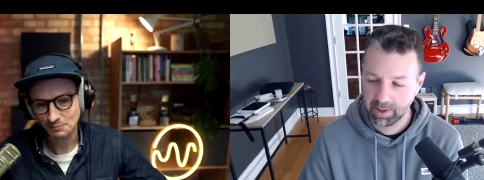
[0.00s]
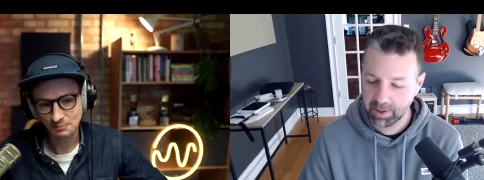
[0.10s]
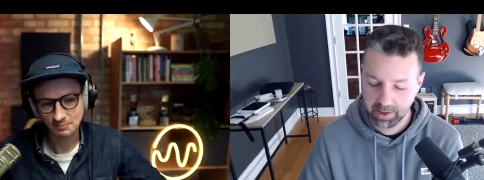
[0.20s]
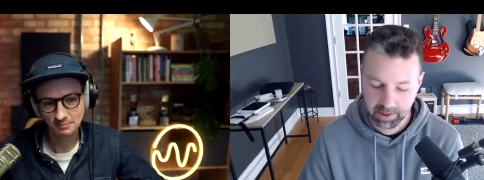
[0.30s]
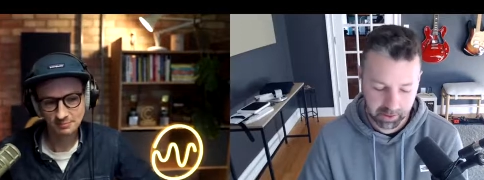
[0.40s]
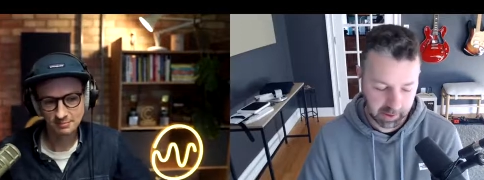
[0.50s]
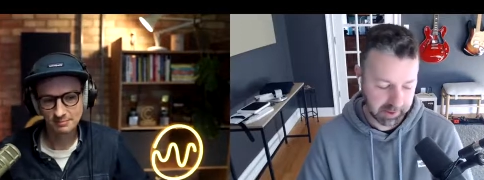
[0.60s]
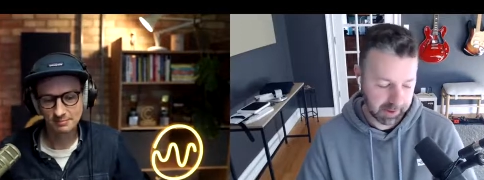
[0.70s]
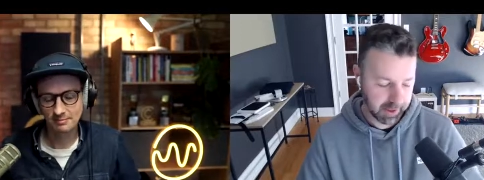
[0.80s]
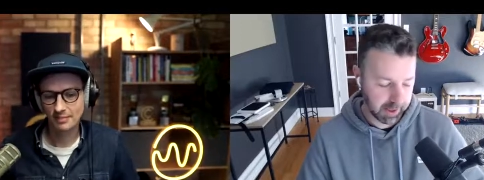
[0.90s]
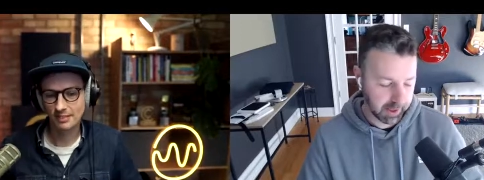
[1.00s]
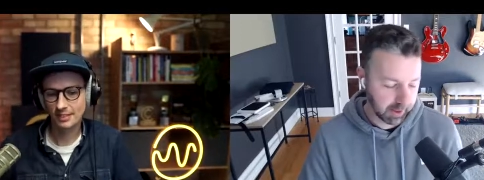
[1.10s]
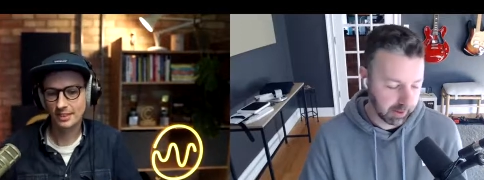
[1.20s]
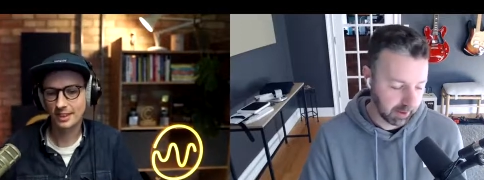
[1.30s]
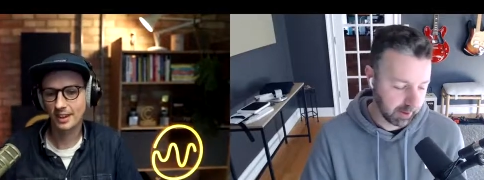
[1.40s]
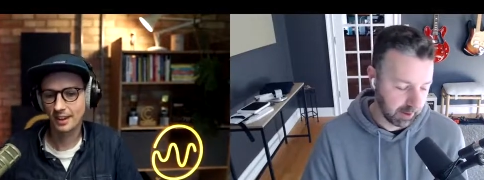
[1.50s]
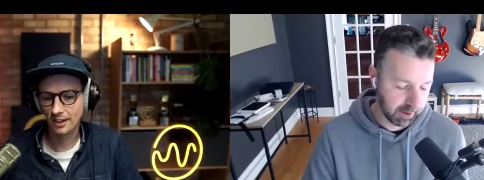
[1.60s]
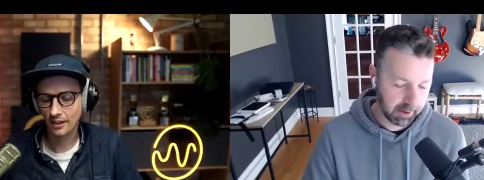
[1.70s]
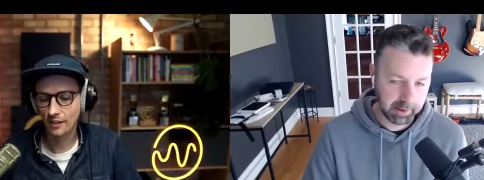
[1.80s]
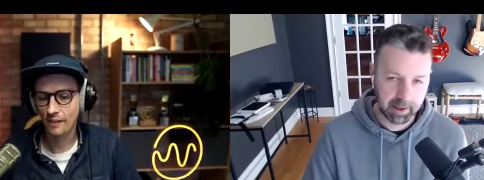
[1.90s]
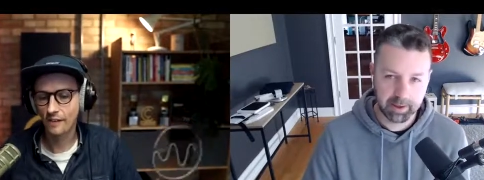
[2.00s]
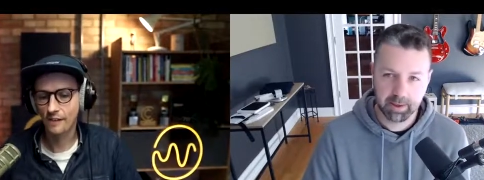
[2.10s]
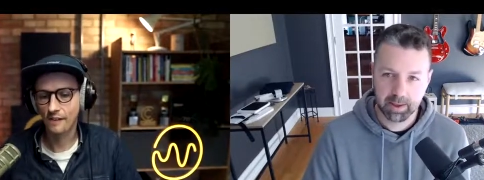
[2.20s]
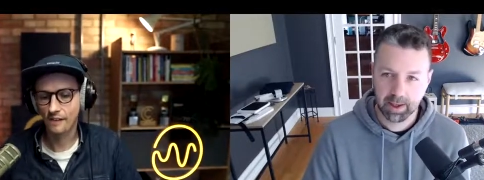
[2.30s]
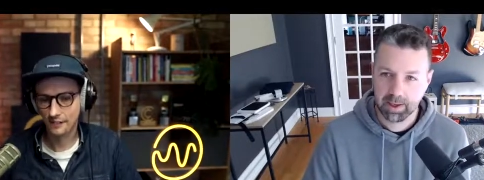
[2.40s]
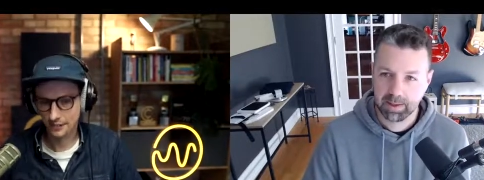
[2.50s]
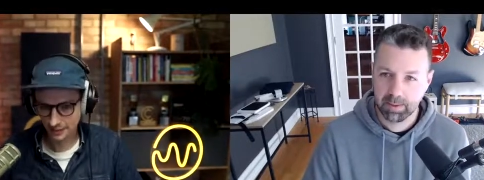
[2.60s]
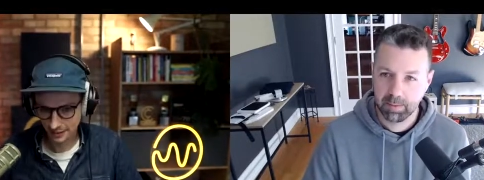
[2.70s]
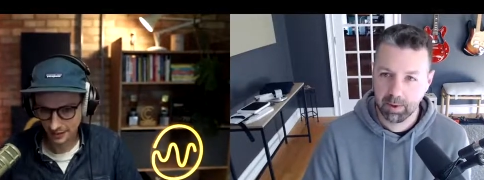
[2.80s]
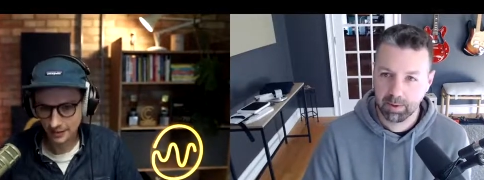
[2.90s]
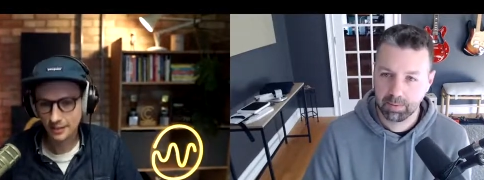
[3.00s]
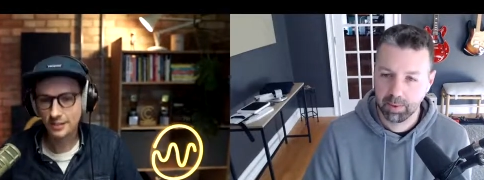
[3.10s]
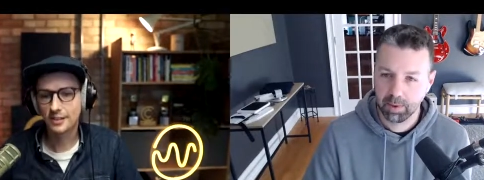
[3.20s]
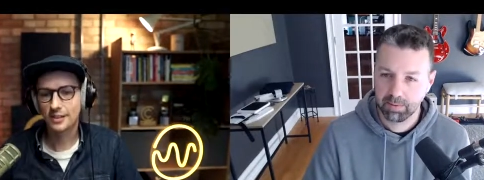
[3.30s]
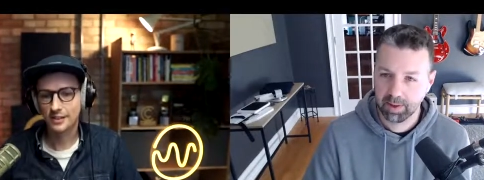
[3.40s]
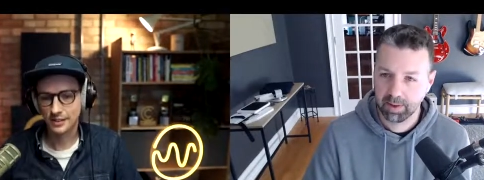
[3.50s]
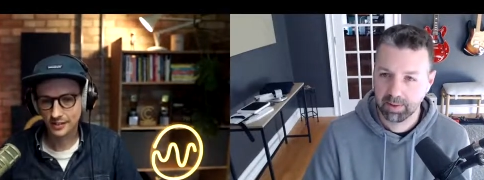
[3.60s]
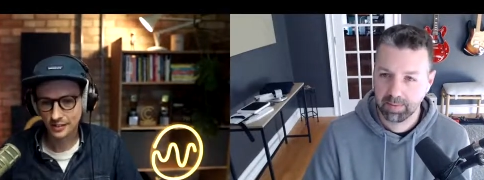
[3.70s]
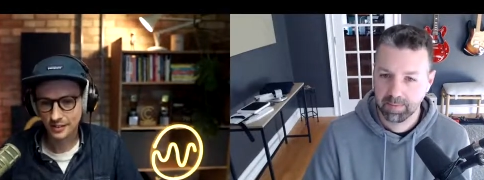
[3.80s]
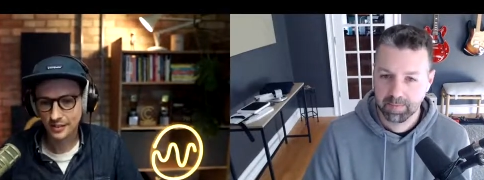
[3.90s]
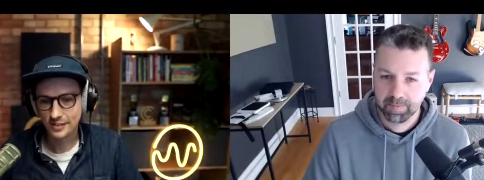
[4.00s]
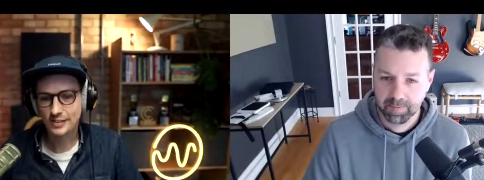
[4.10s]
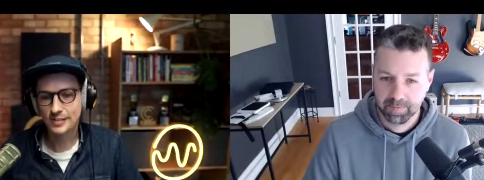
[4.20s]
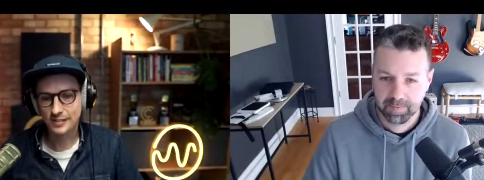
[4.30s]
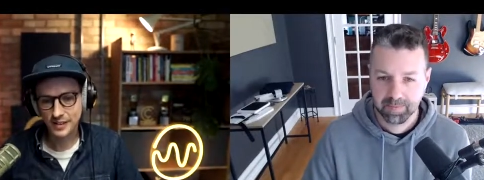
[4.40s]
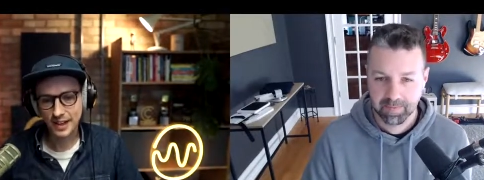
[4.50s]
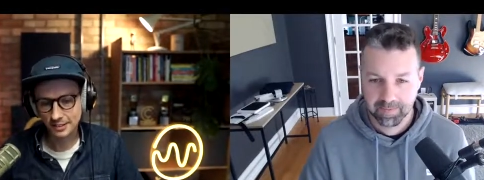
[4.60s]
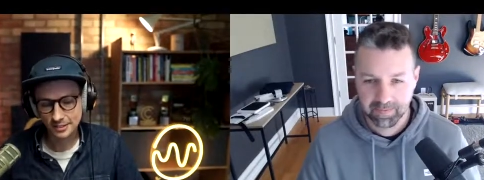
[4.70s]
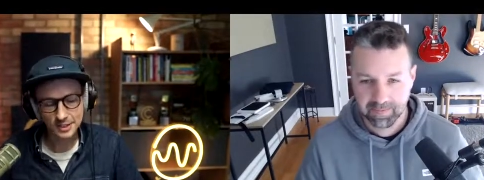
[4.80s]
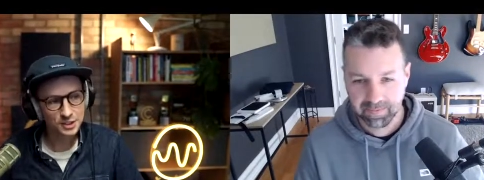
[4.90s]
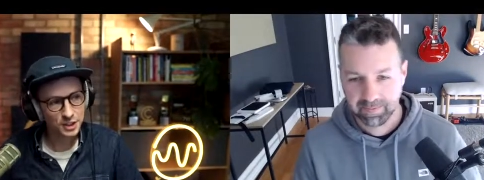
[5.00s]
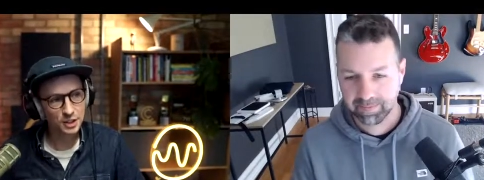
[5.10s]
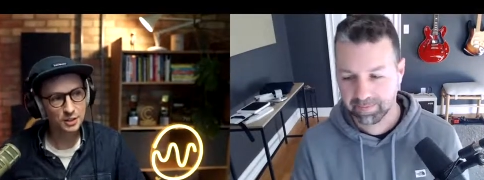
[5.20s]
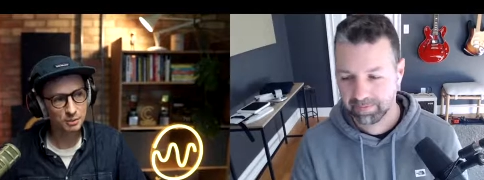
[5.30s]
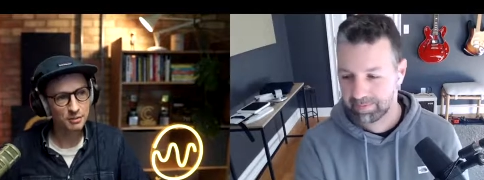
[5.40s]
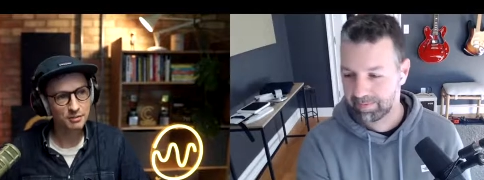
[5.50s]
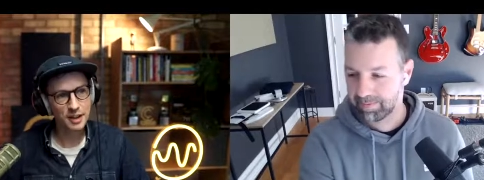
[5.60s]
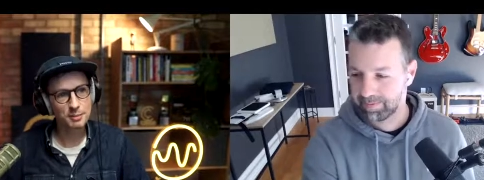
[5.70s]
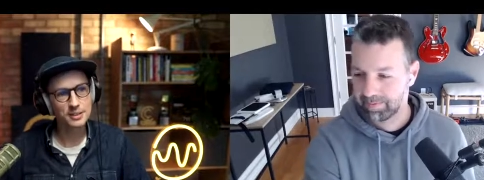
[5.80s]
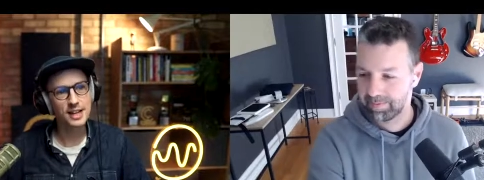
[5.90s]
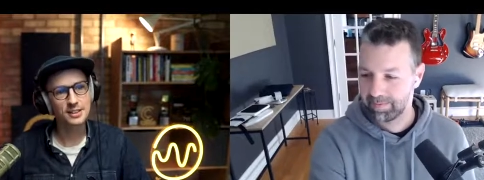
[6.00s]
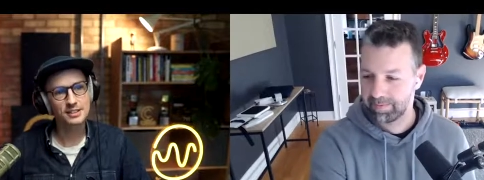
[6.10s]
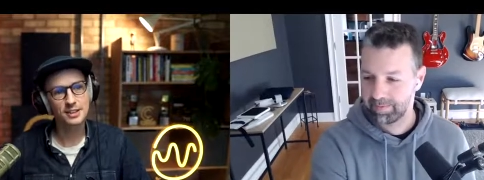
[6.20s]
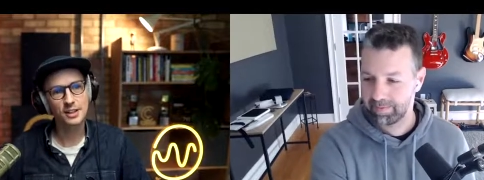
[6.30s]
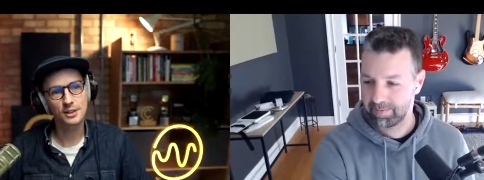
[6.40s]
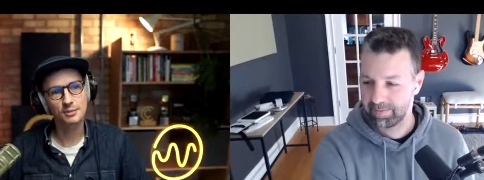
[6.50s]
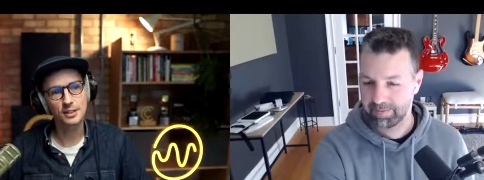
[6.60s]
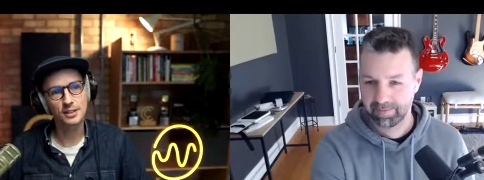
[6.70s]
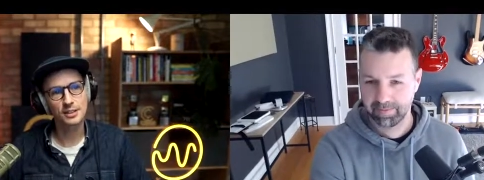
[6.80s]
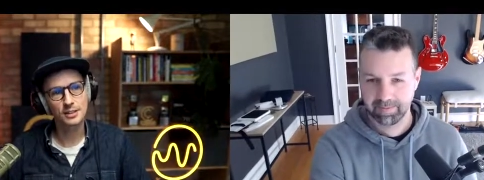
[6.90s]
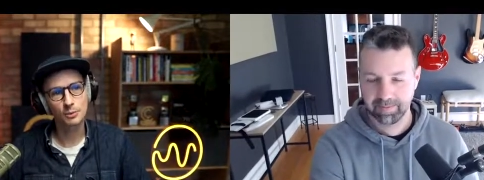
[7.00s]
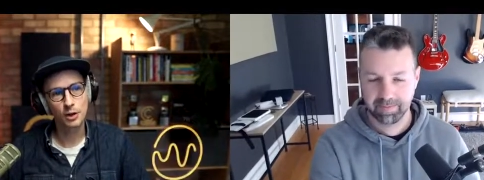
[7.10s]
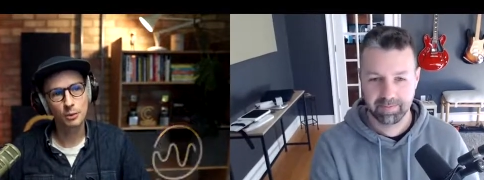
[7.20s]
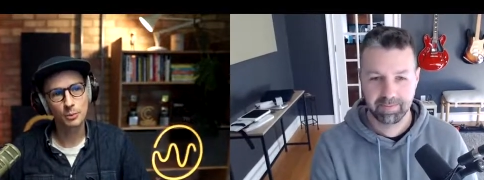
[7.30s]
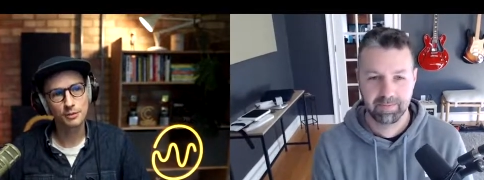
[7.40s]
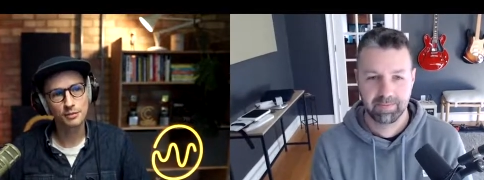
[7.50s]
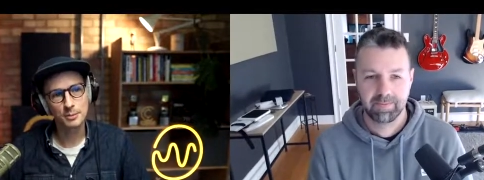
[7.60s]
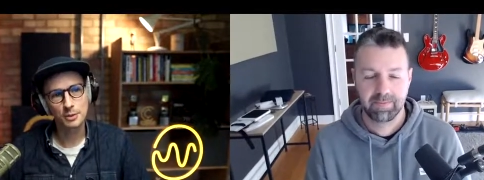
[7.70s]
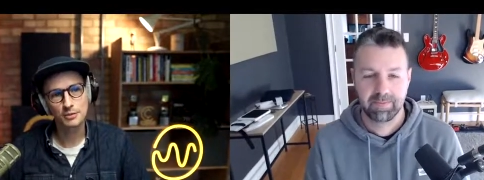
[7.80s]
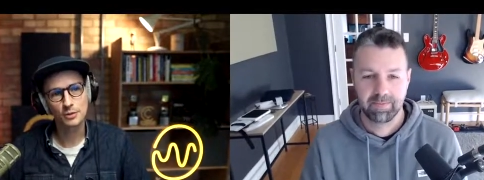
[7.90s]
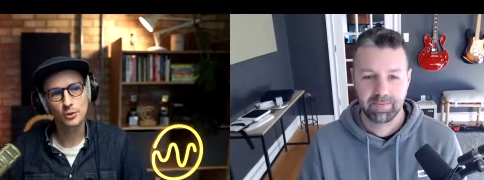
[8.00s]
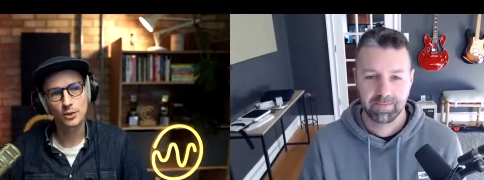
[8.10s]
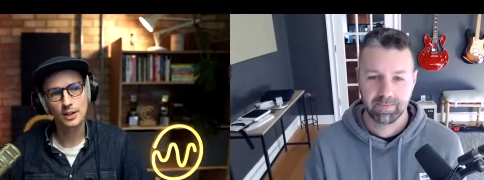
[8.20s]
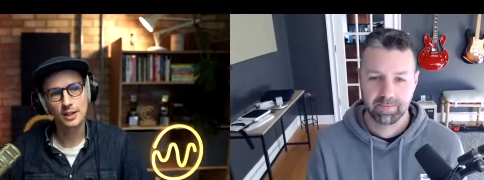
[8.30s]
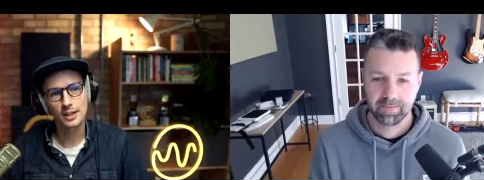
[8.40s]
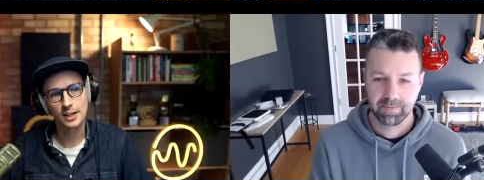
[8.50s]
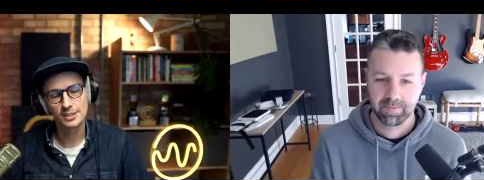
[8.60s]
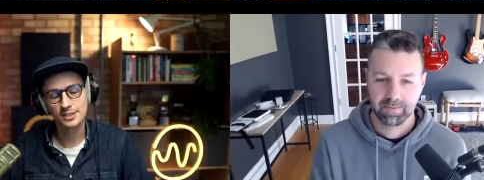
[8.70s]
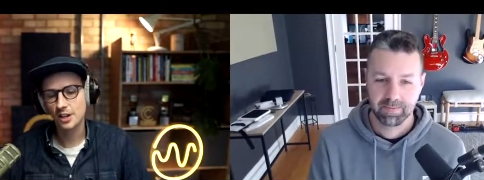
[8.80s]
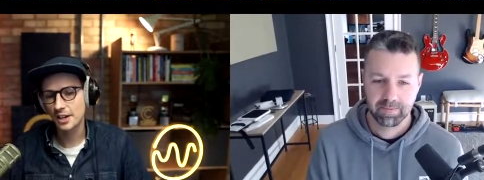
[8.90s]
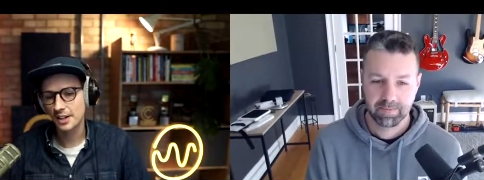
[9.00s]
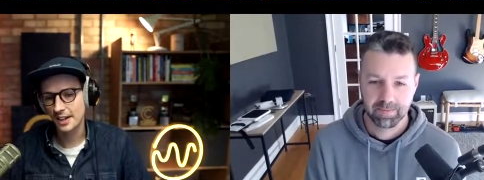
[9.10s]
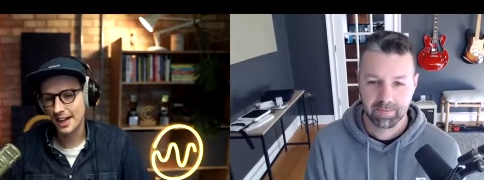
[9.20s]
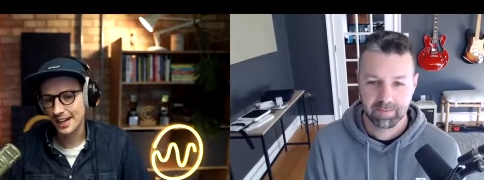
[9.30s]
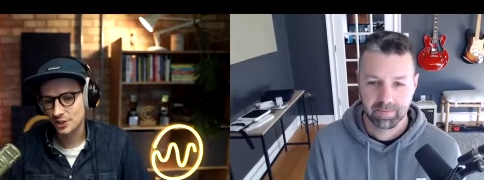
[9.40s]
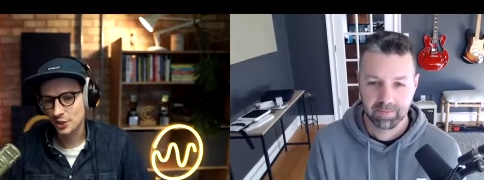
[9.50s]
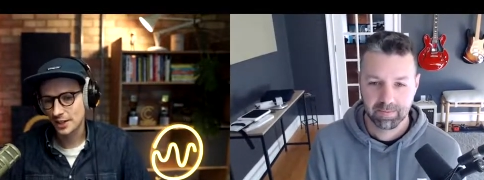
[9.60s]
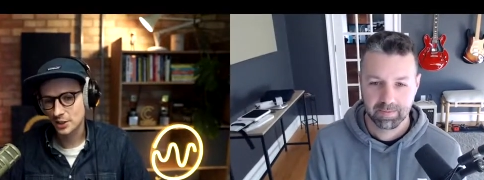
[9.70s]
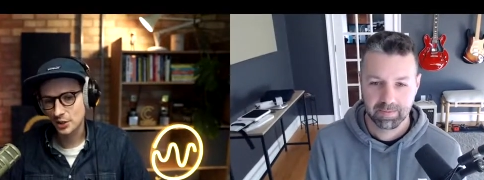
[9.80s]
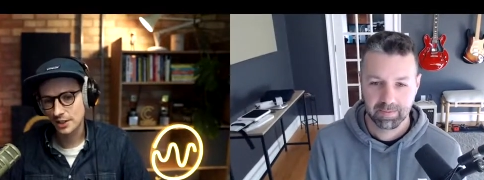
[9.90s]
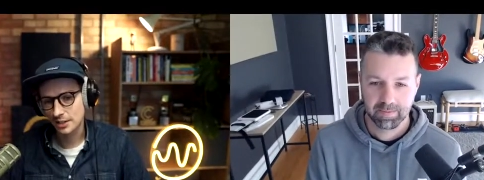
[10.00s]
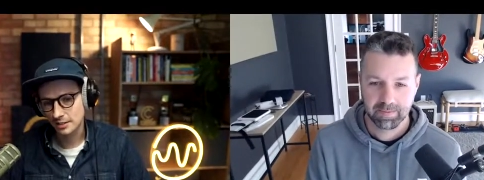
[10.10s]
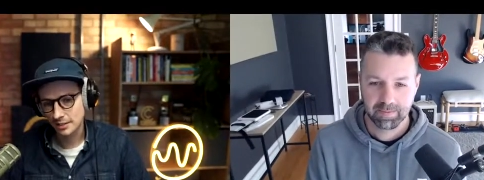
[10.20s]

Speaker 1: done the tourist thing in uh, in London. I got to see more more of England.
Speaker 2: Yeah, it's good. We're famous down this side of the, the, the world. We're famous for uh, cider and cheddar cheese.